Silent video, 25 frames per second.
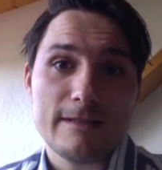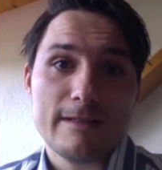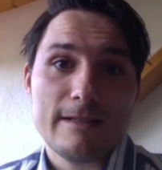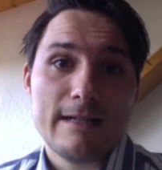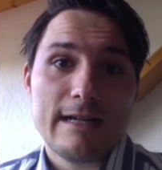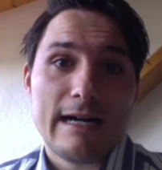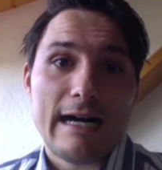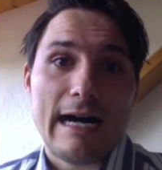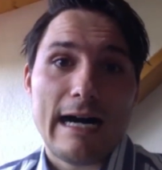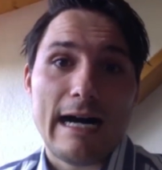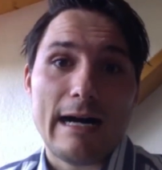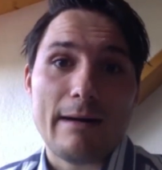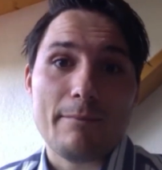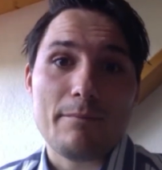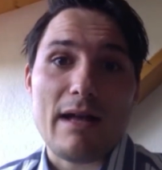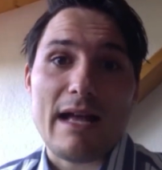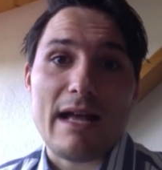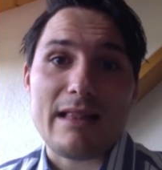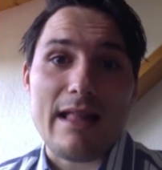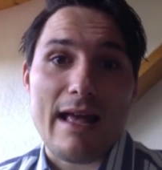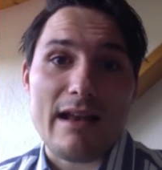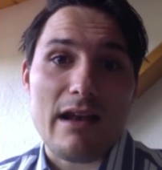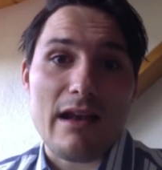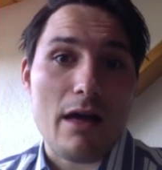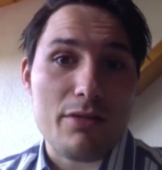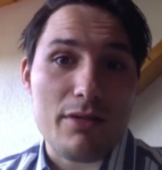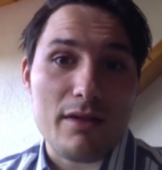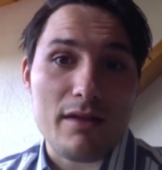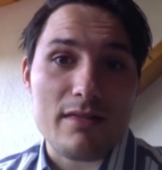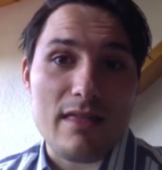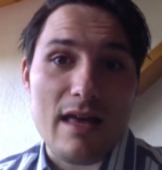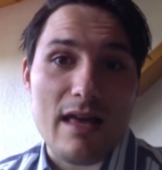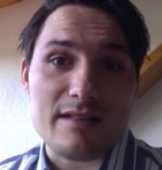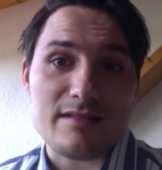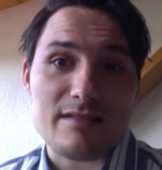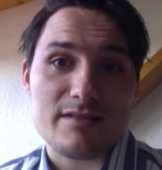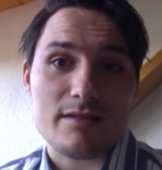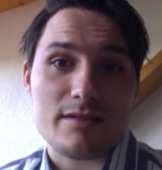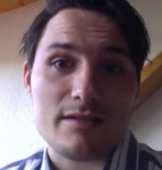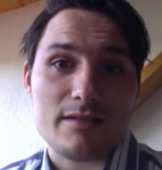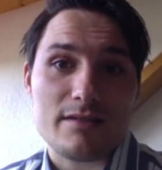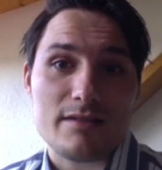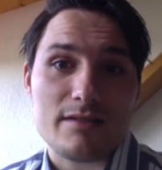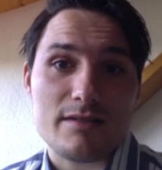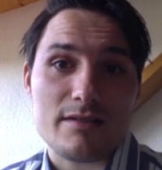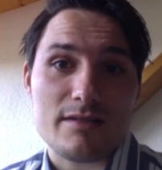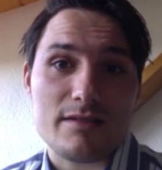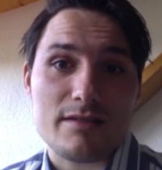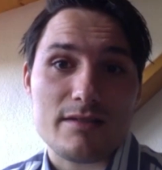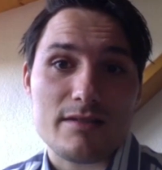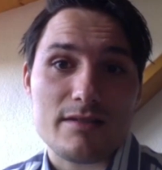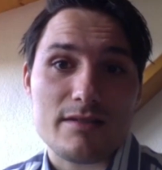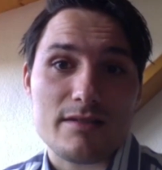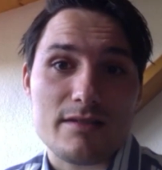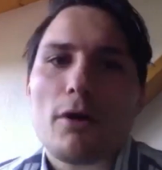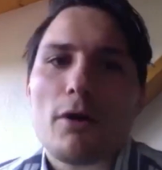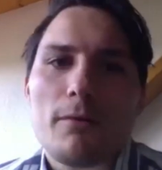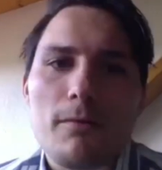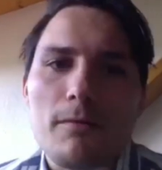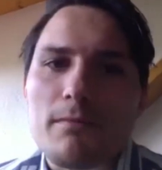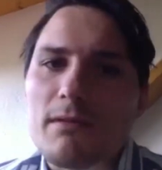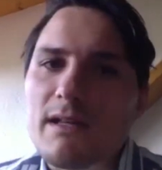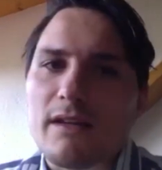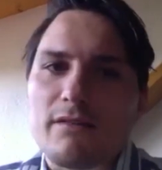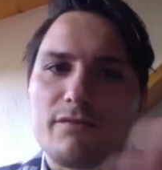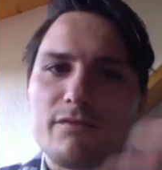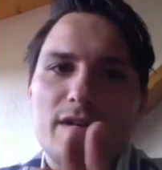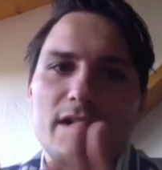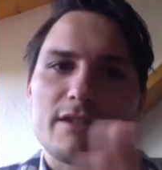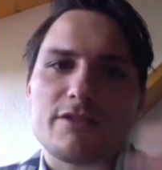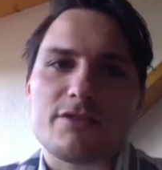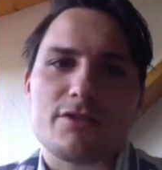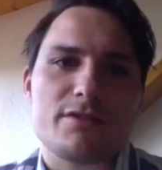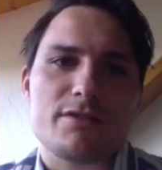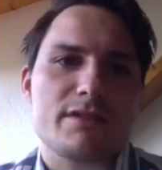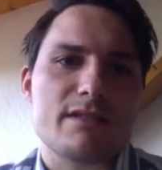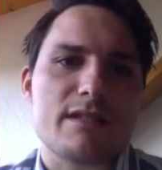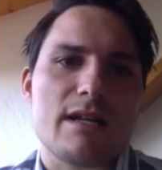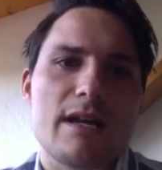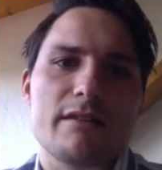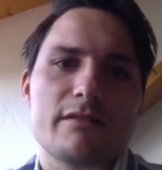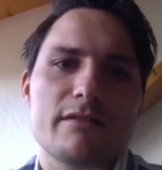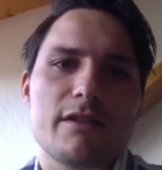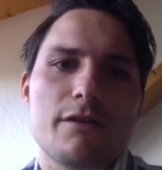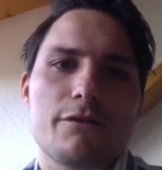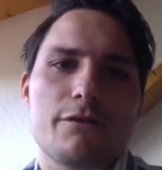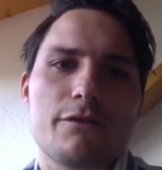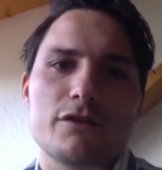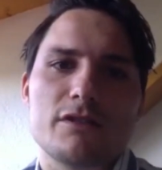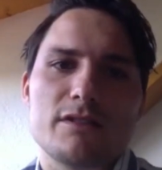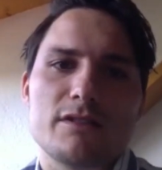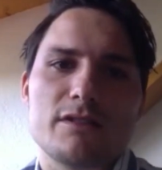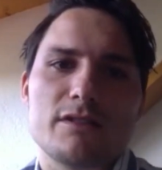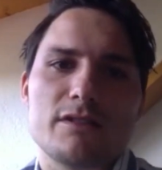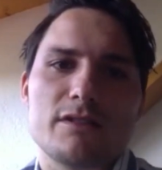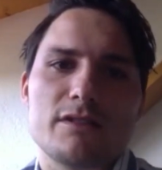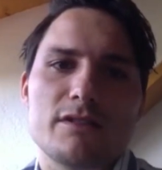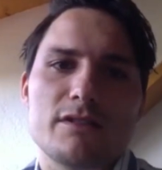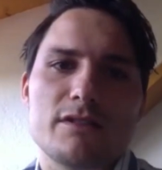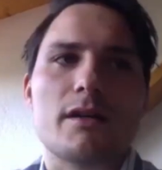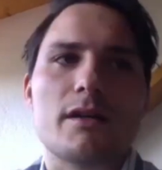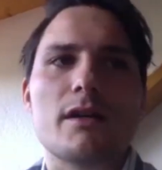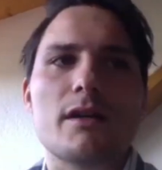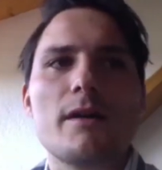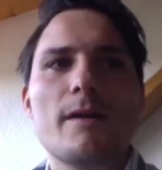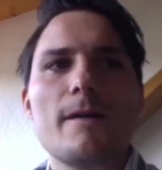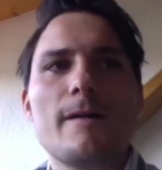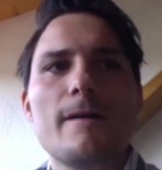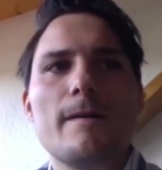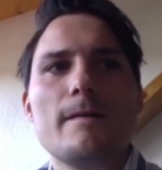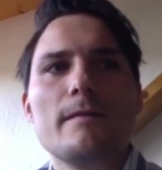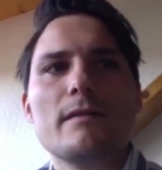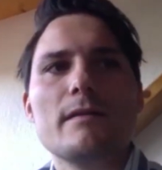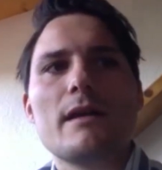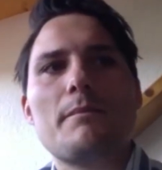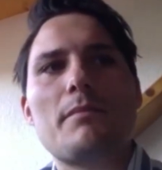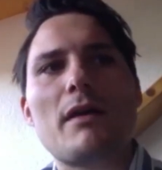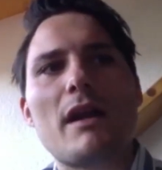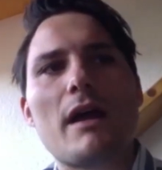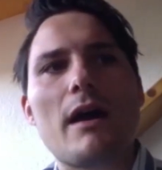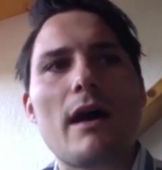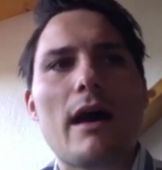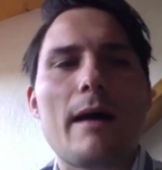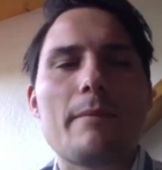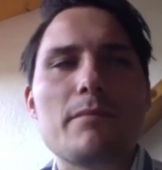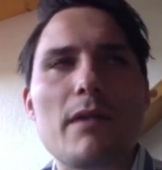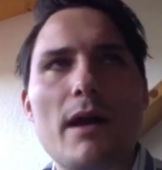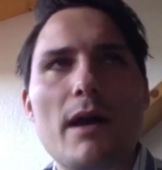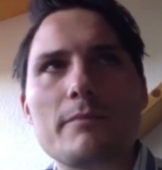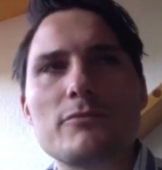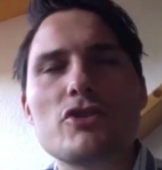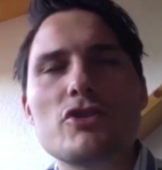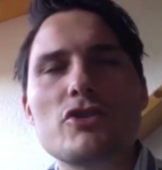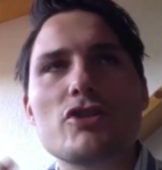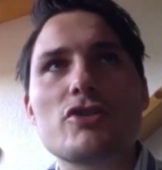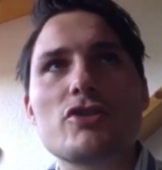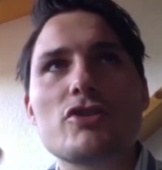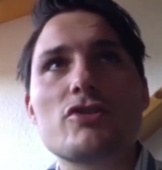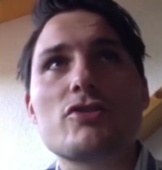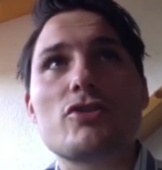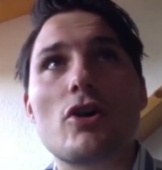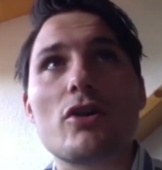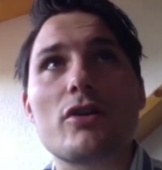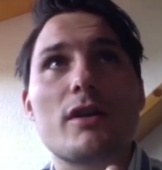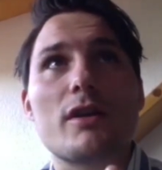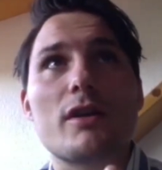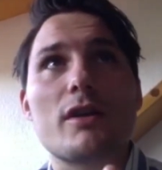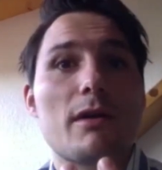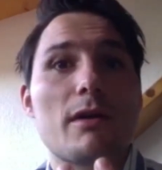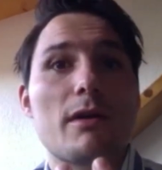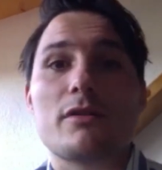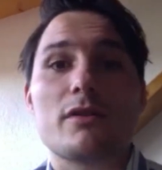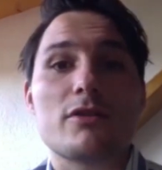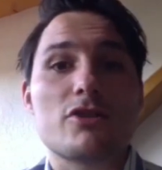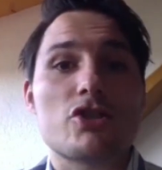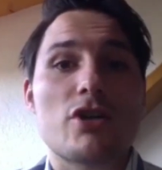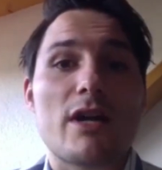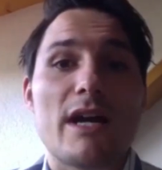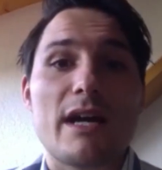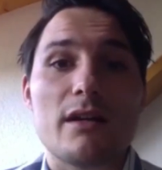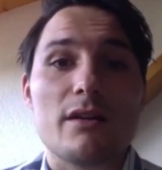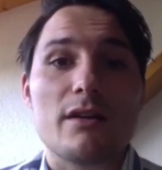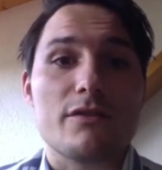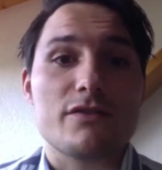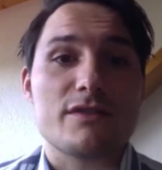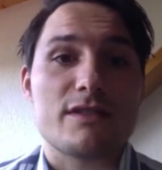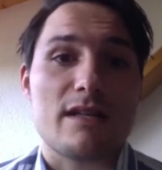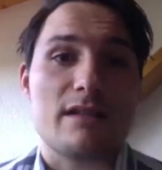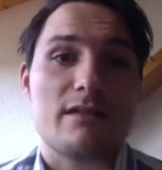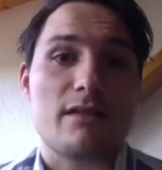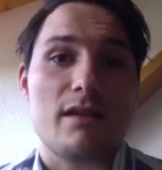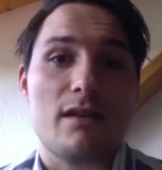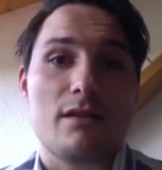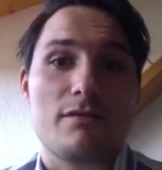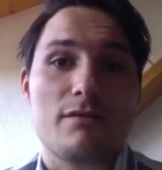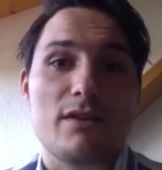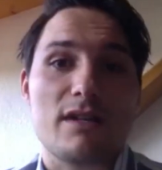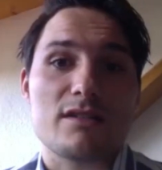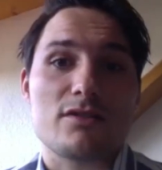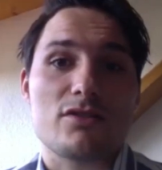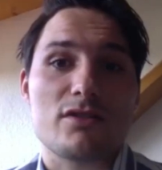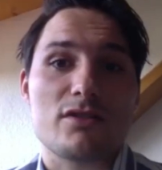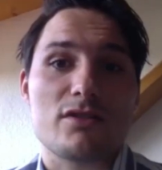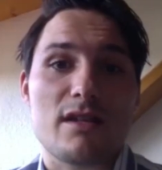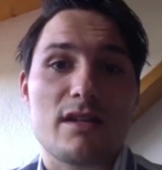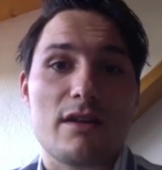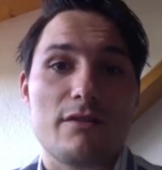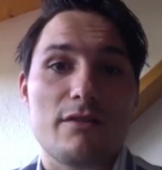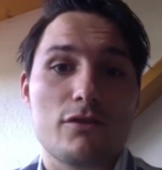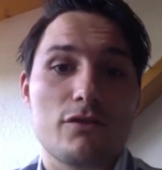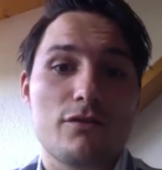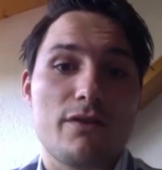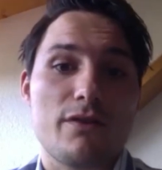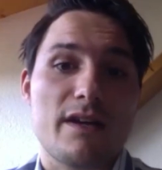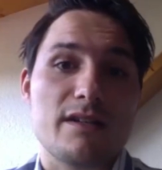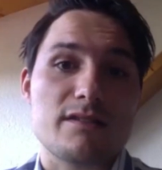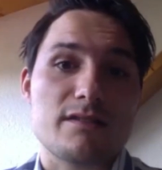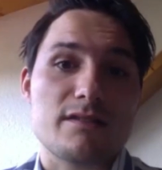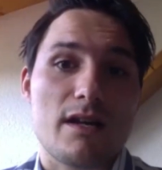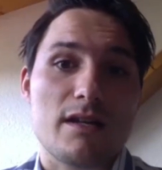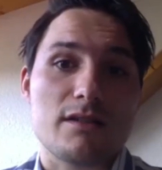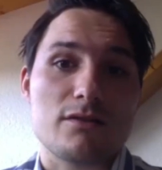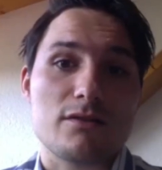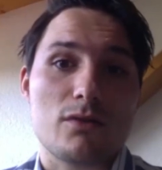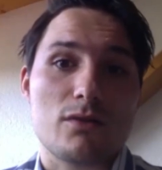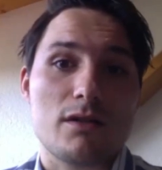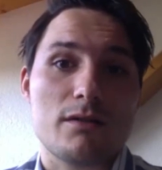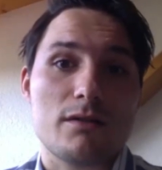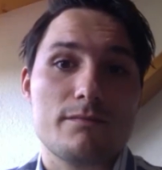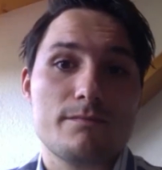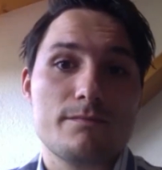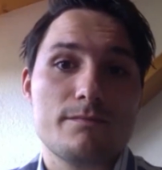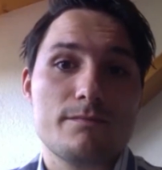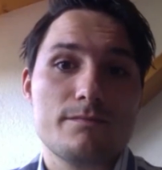And I think that's the challenge. And probably investors take different stands here, but I'm just talking about the trade-offs that the investors have to face as well.